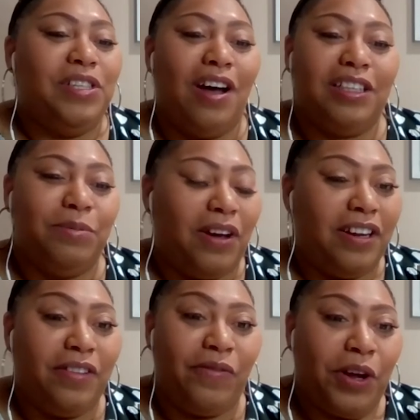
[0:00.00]
what we talked
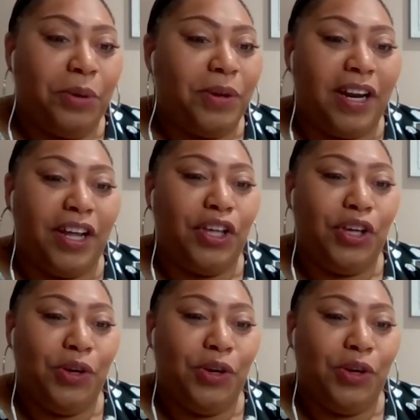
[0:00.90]
about in the very
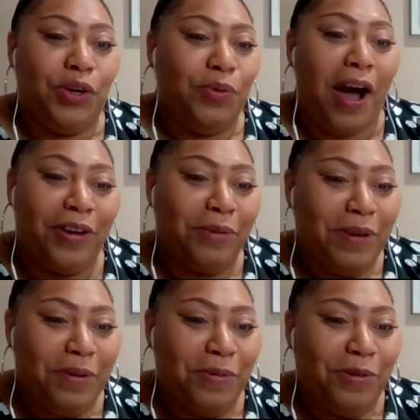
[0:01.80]
beginning, you
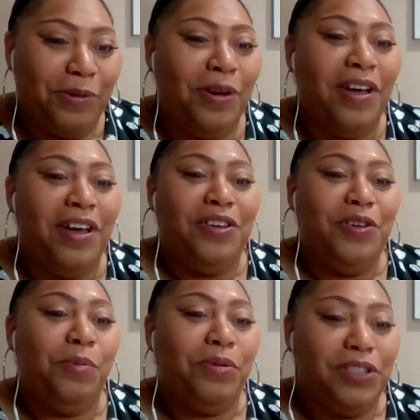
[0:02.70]
empowering people,
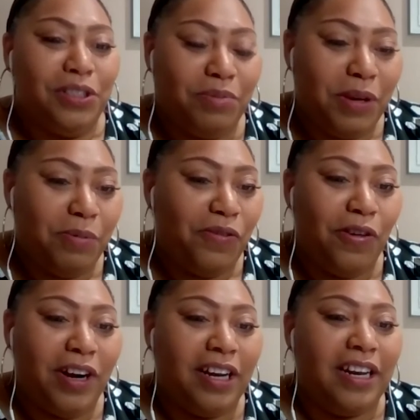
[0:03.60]
you pushing
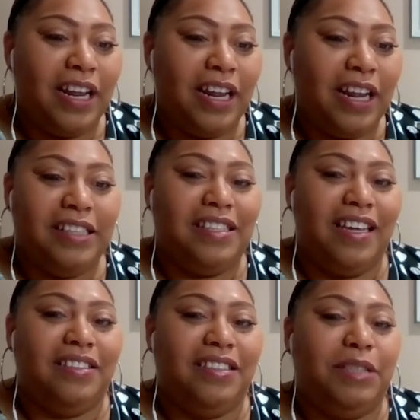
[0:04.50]
people forward, and it's
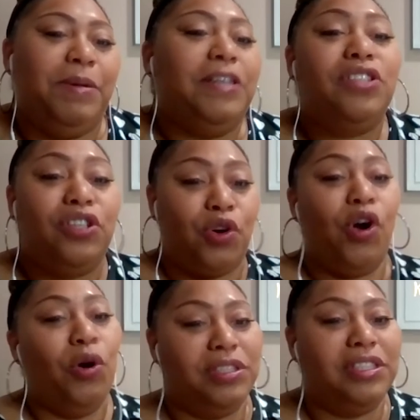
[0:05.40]
it speaks to
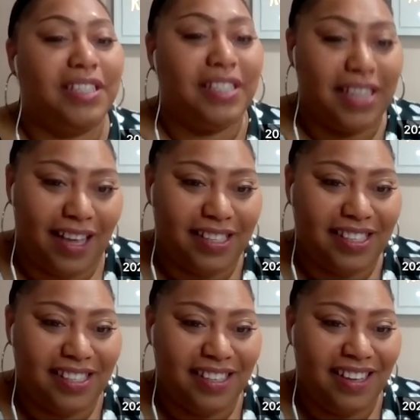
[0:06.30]
your own
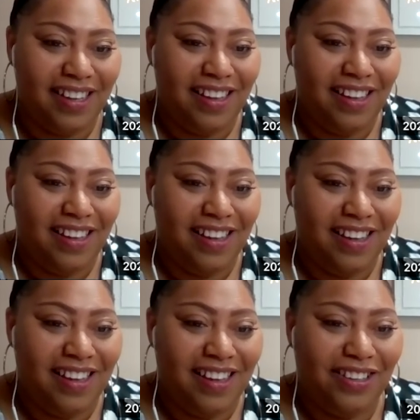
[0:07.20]
success
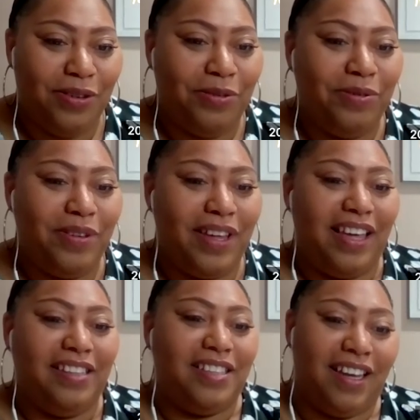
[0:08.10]
you know,
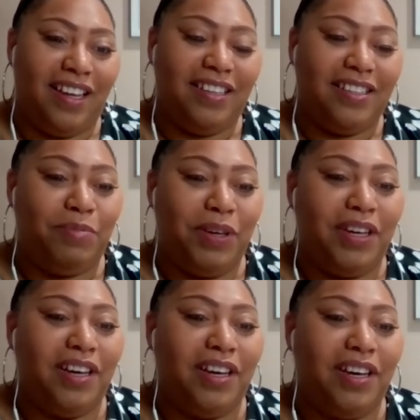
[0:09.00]
it does
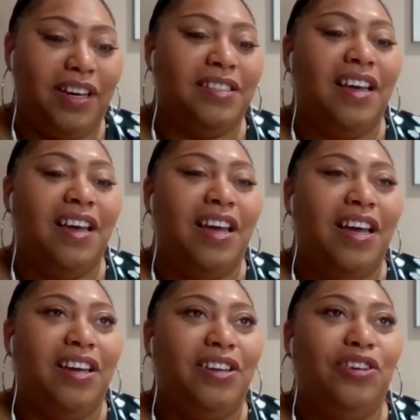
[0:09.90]
because
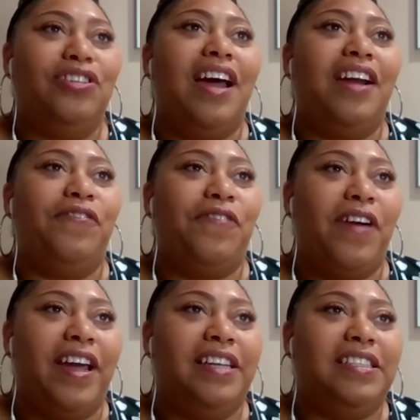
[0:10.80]
you're not
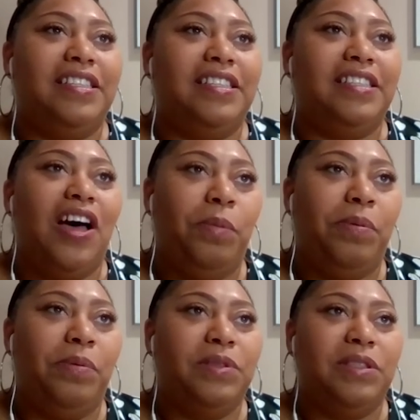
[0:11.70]
afraid to
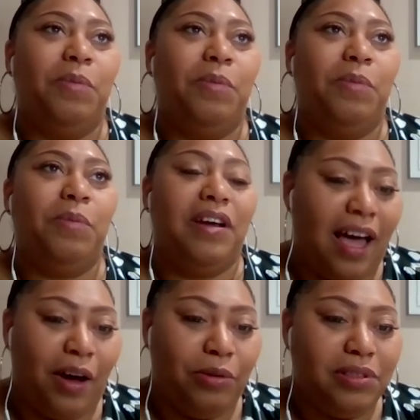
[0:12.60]
help someone
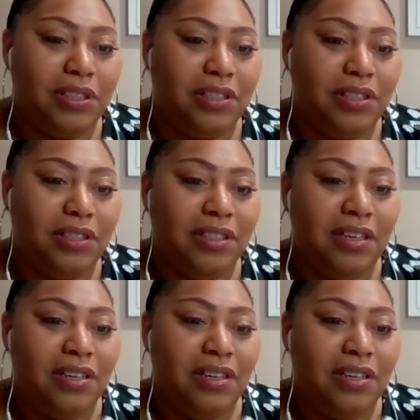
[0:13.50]
else out.